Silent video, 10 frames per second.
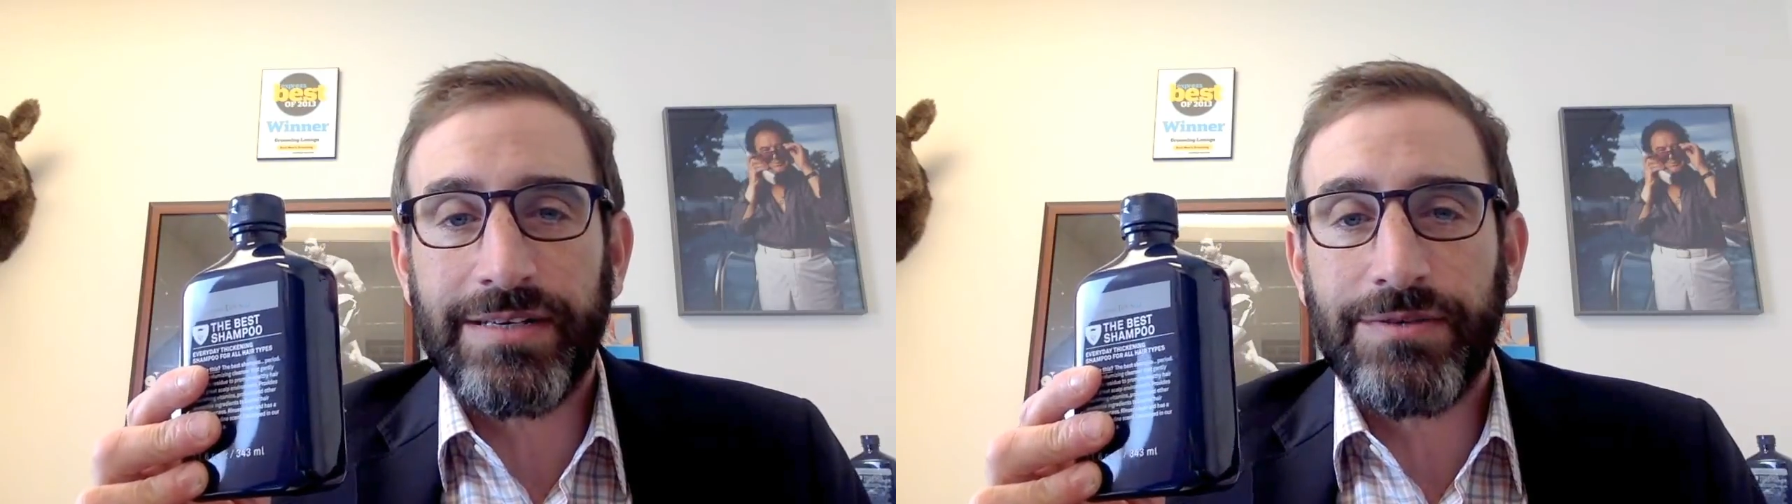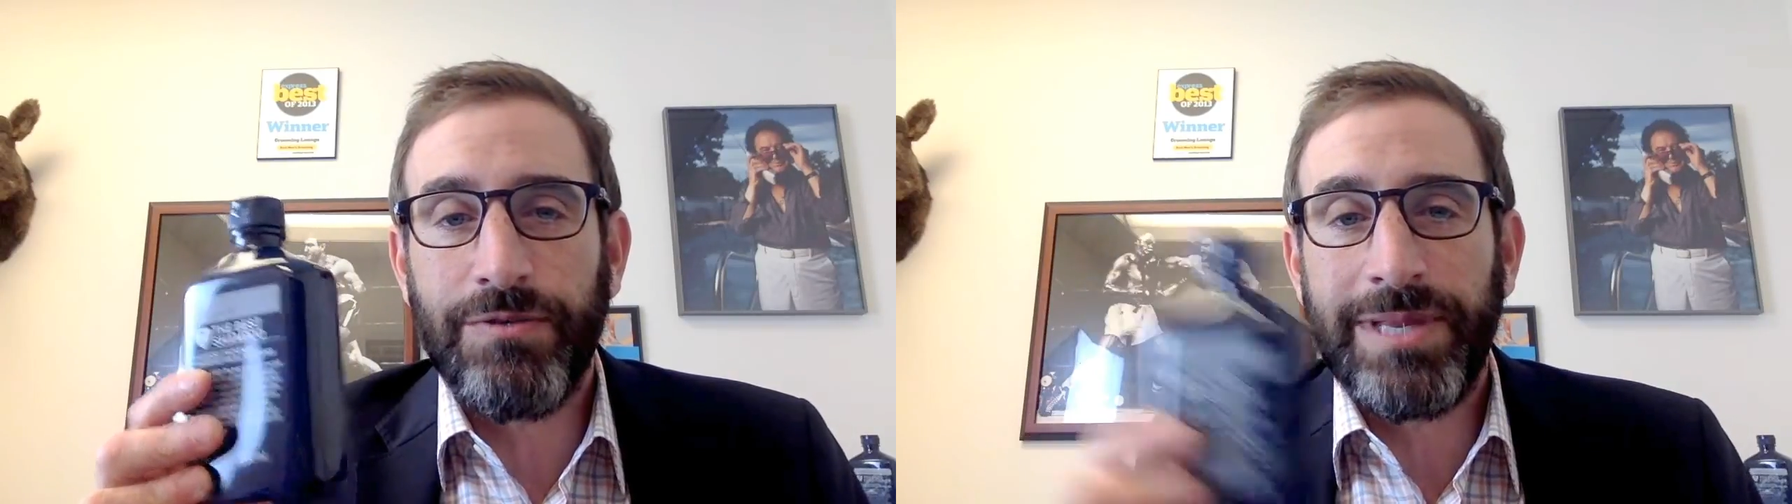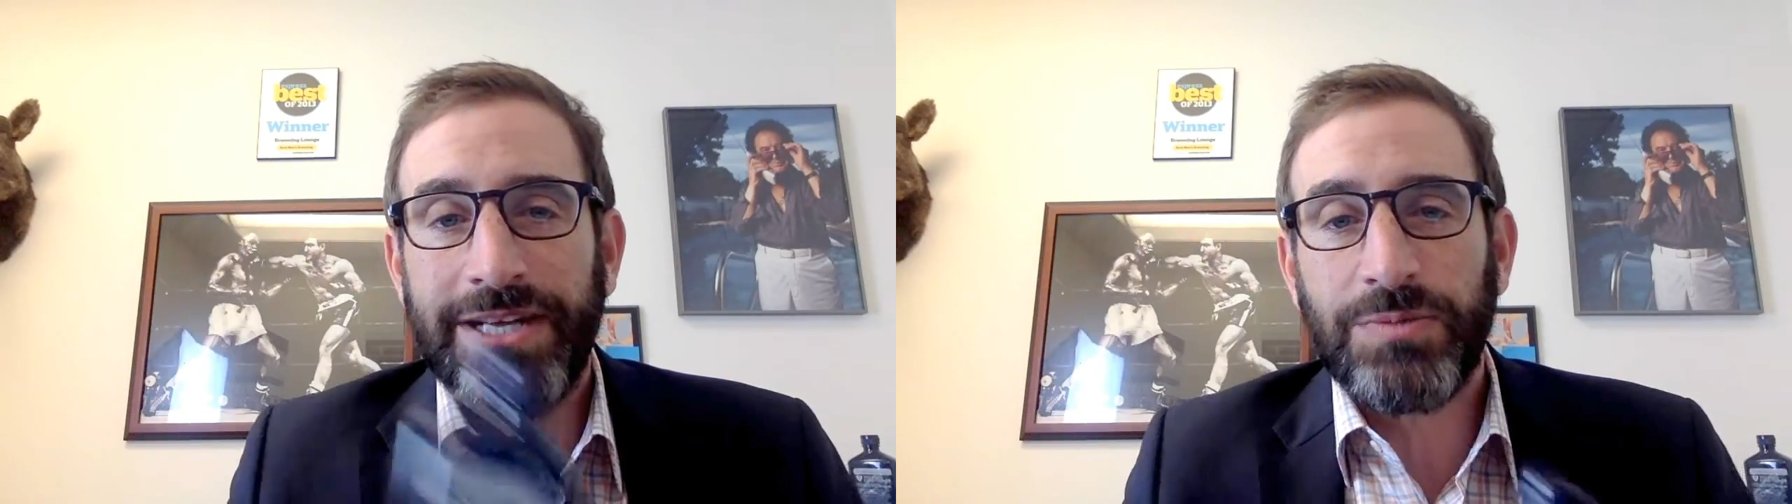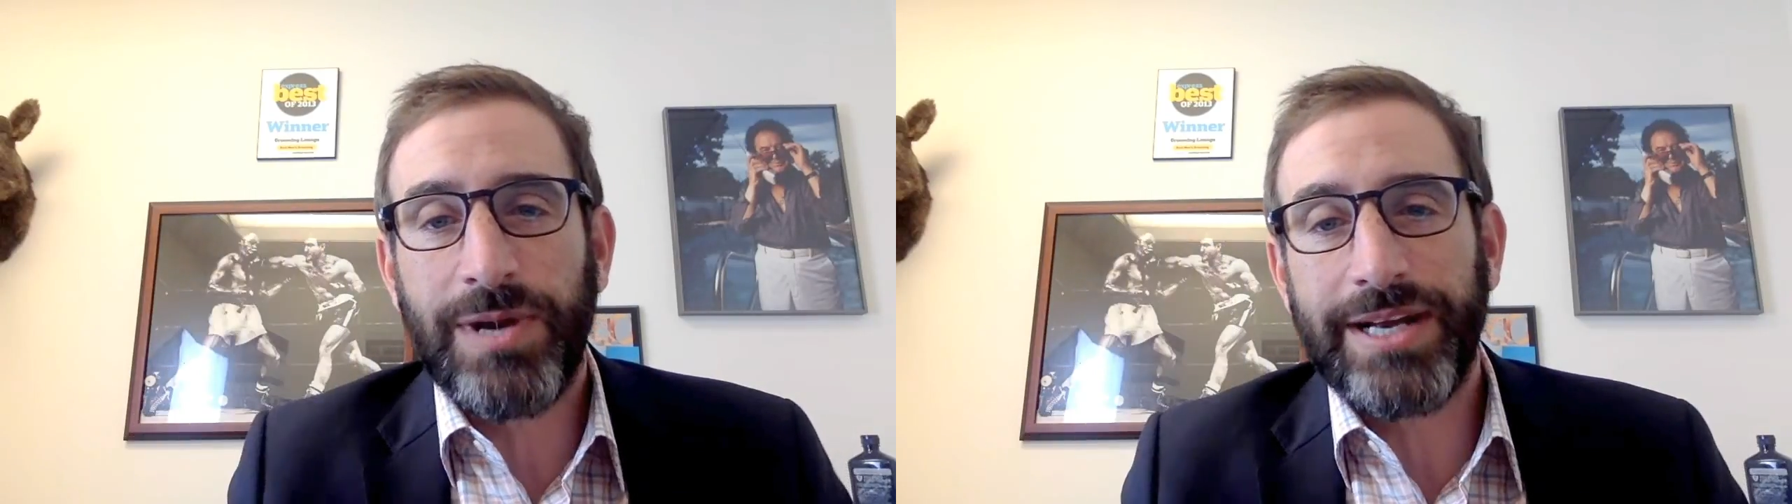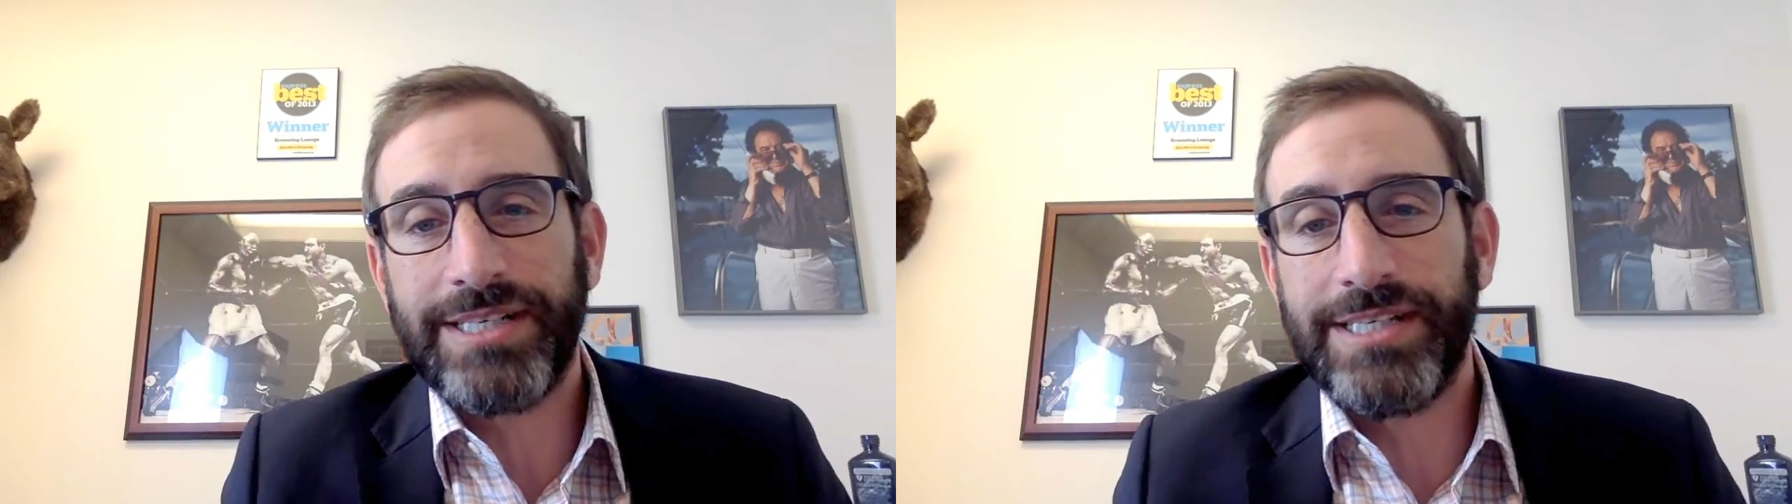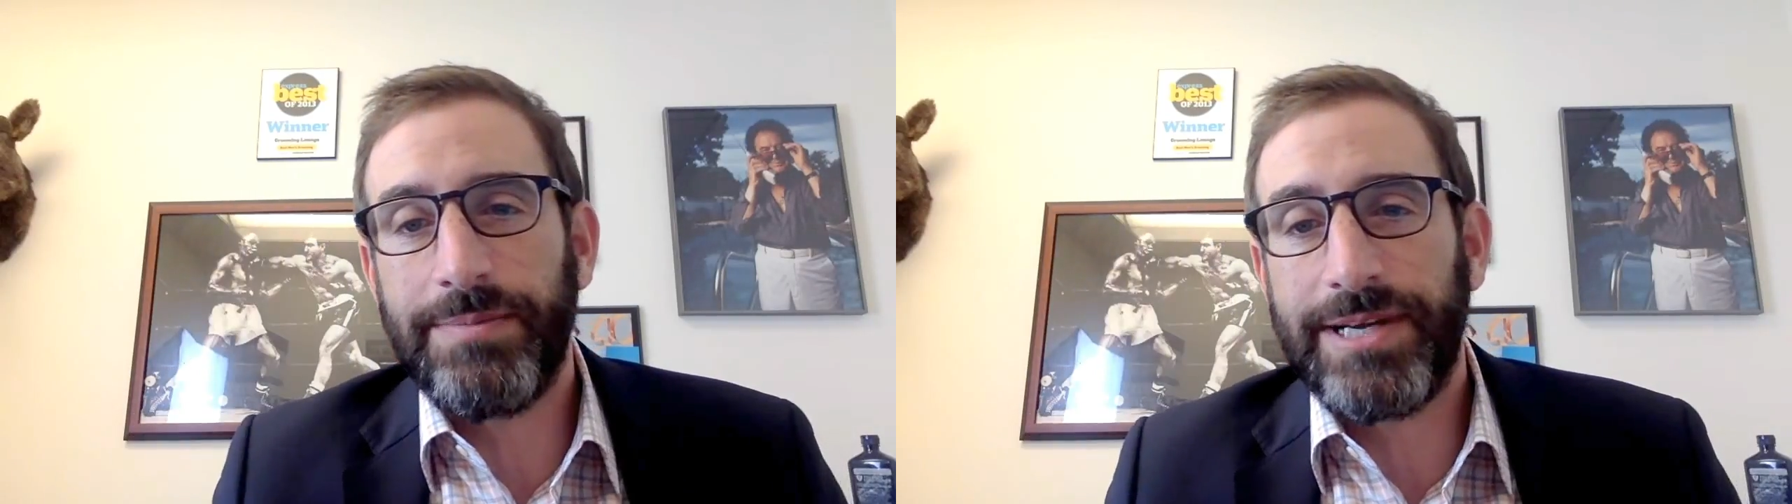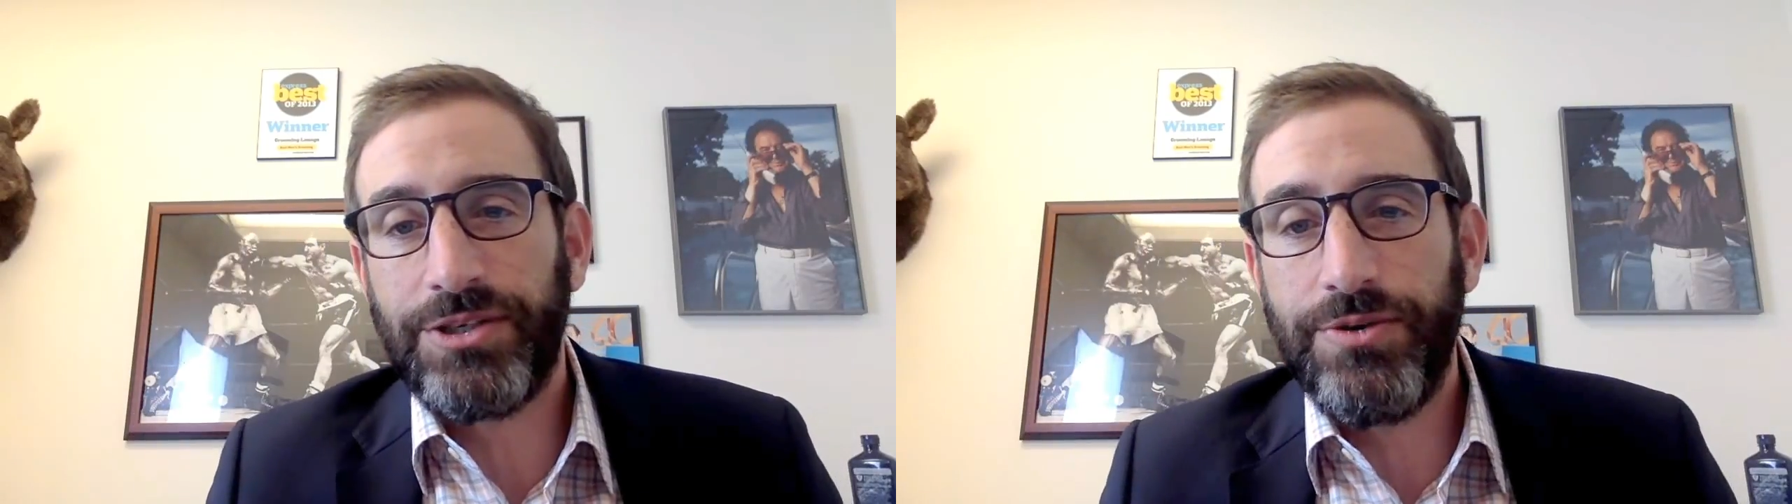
Grooming Lounge products since about